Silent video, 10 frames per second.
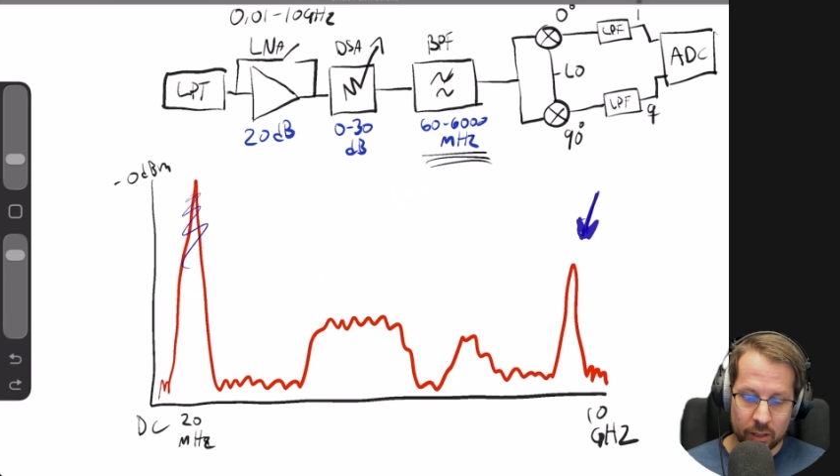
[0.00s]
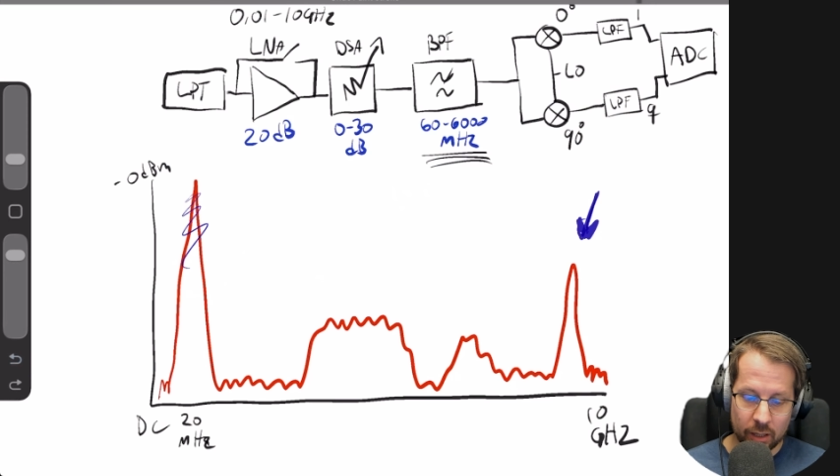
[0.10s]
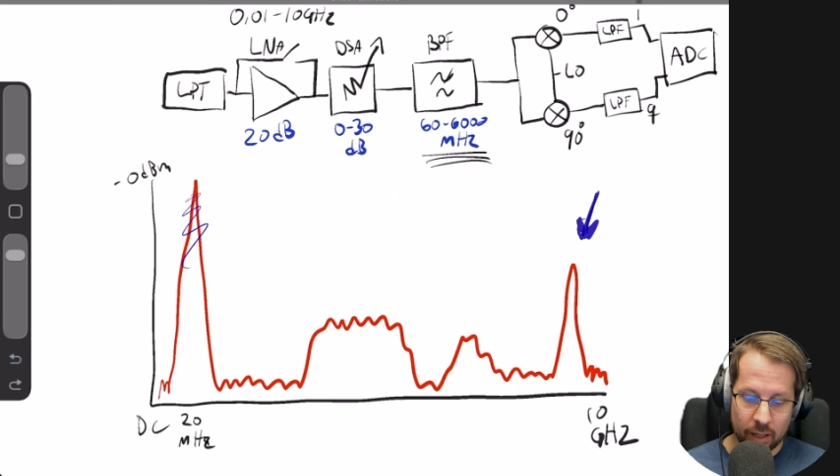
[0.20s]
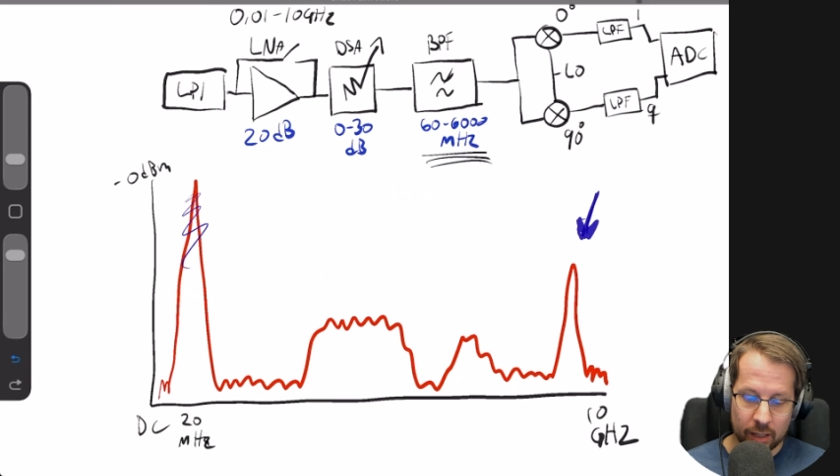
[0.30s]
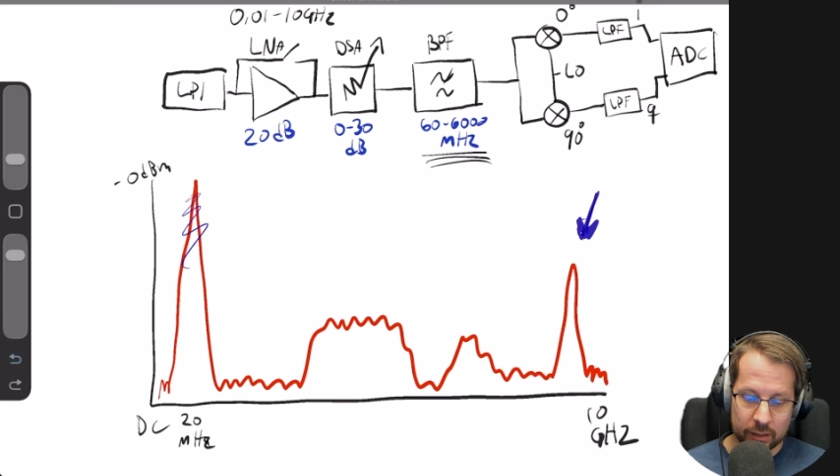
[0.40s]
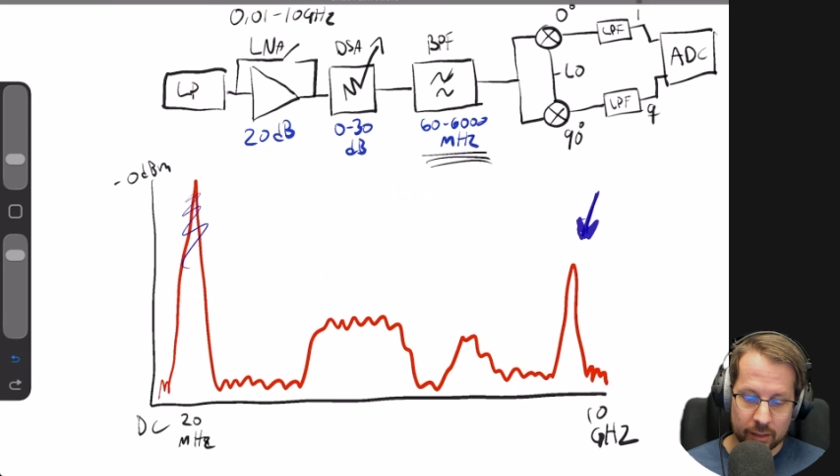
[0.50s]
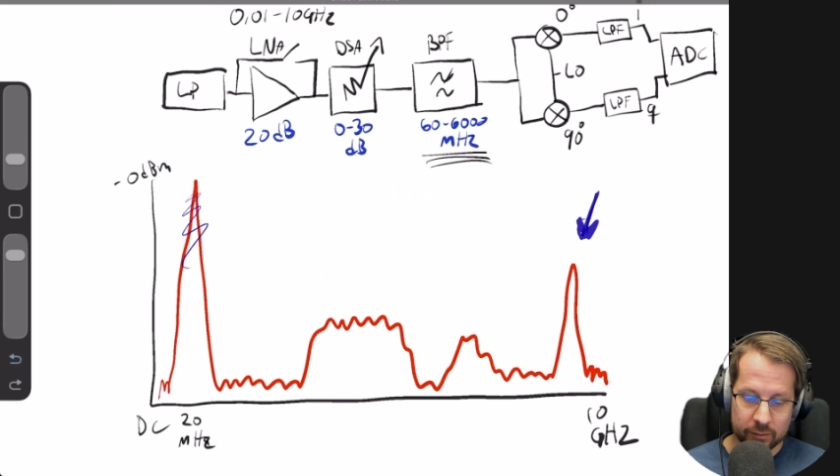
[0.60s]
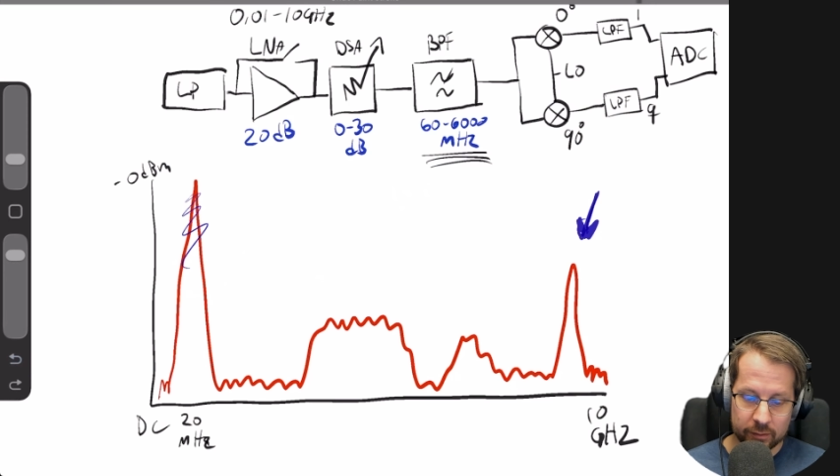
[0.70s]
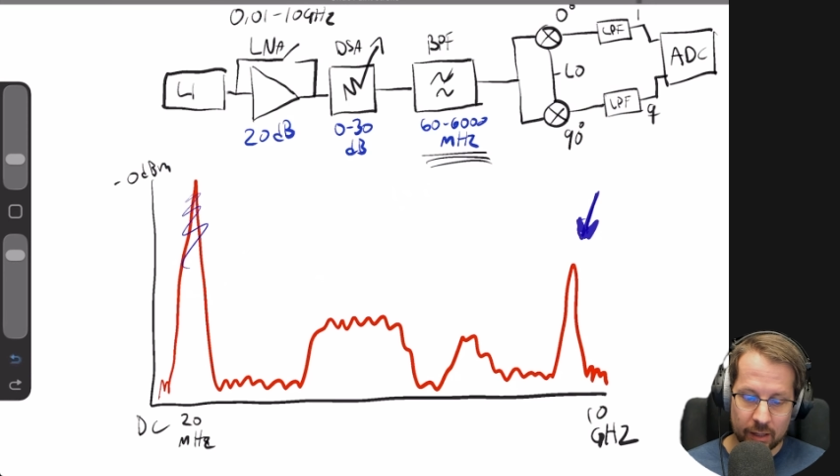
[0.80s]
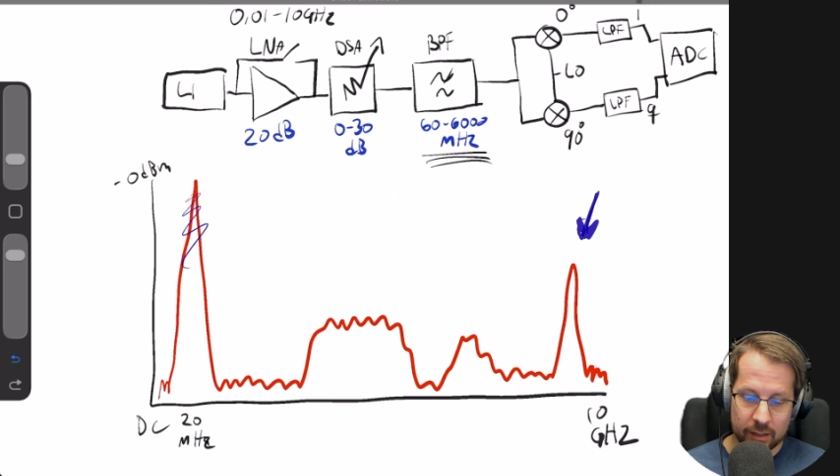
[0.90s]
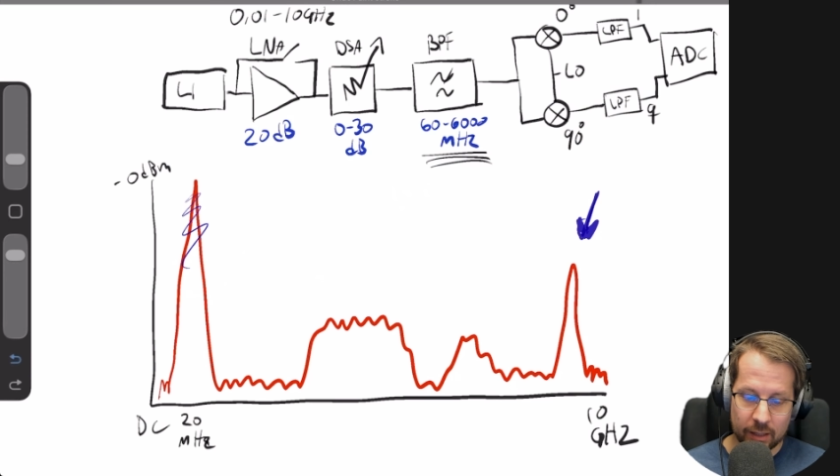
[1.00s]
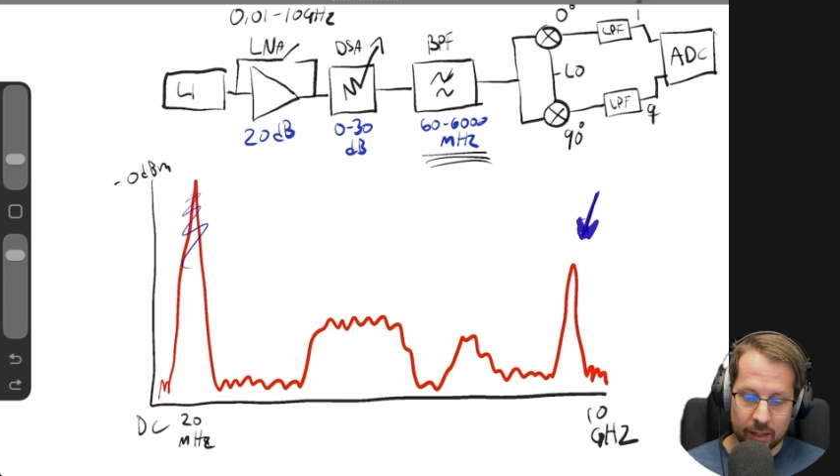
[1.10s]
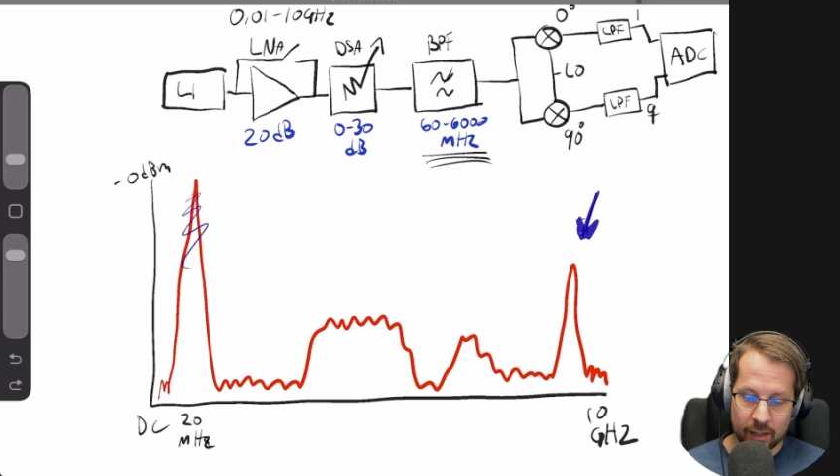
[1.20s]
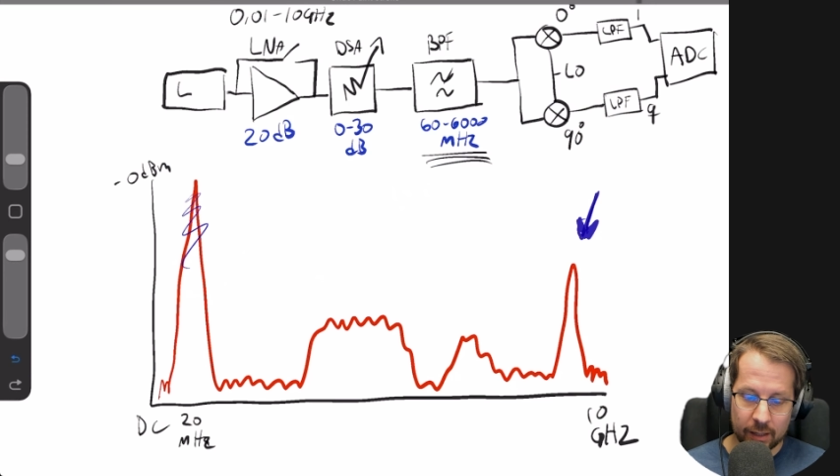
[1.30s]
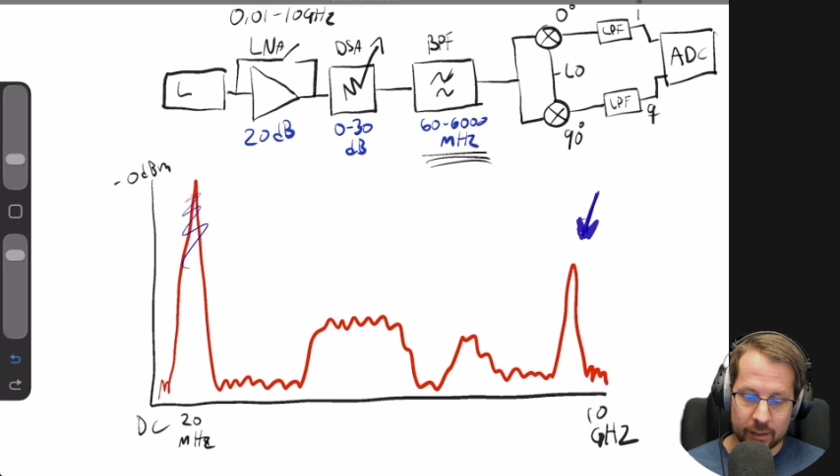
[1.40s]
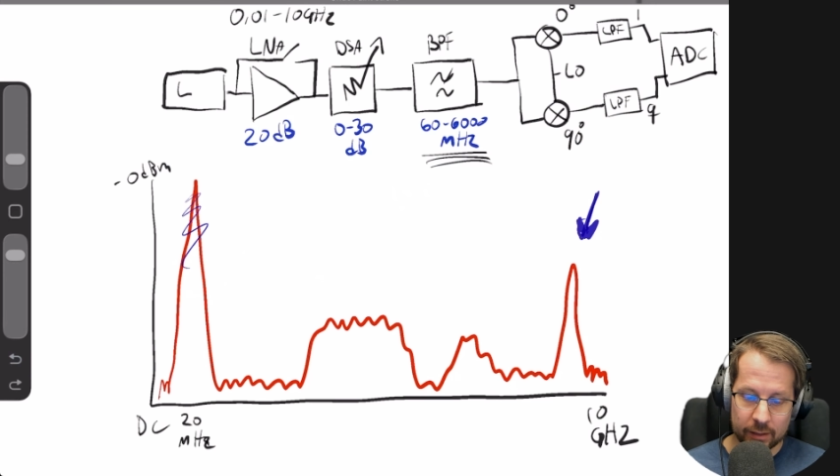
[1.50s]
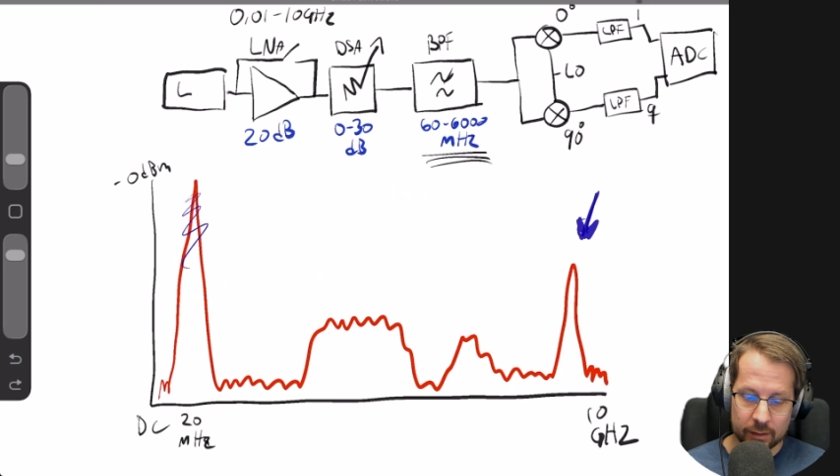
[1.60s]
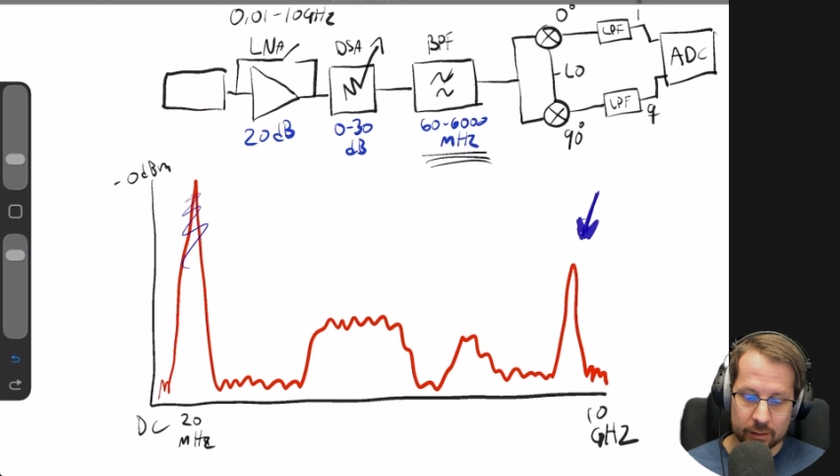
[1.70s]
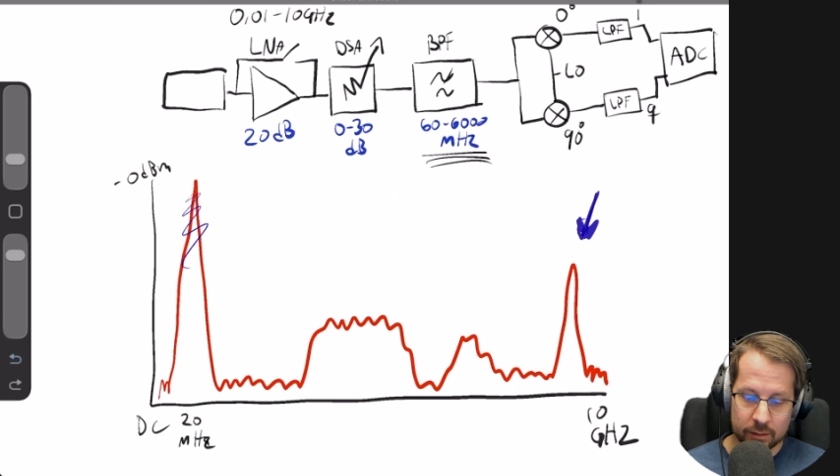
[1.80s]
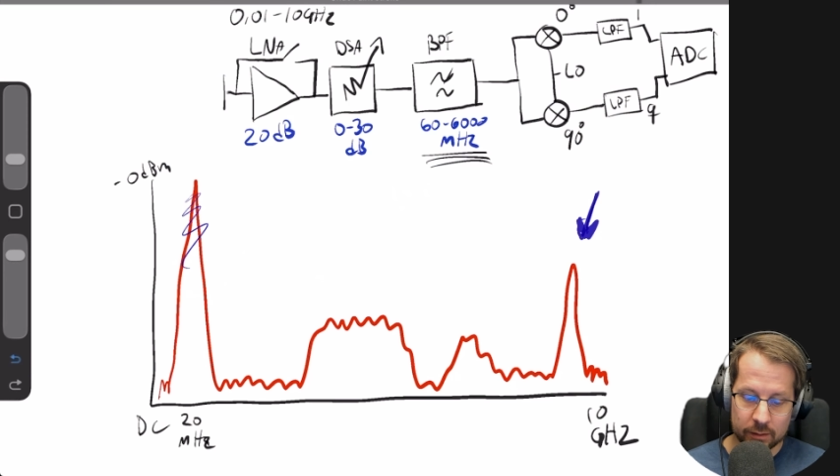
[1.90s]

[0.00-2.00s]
let's say I